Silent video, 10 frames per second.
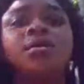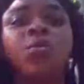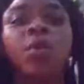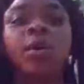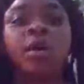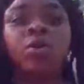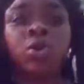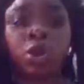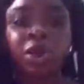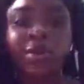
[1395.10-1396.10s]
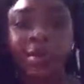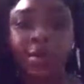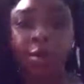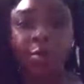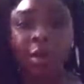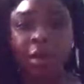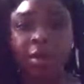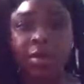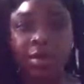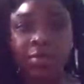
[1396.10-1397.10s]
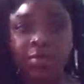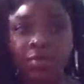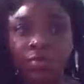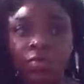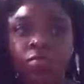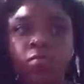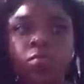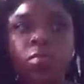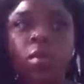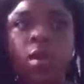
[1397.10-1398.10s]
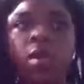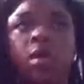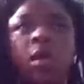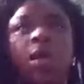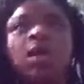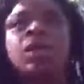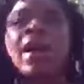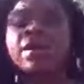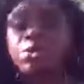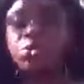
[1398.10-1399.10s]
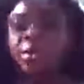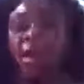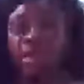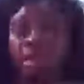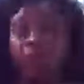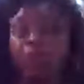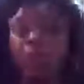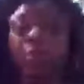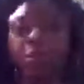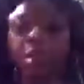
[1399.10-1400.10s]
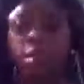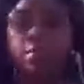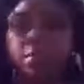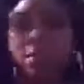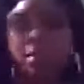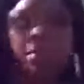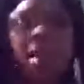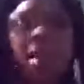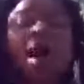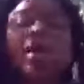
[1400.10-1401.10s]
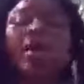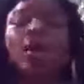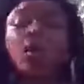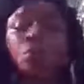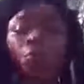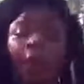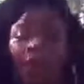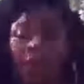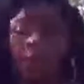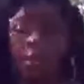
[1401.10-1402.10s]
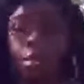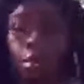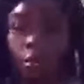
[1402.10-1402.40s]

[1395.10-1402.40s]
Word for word: is one that you should consider because it can you can actually learn to love this stuff. Like I love when I take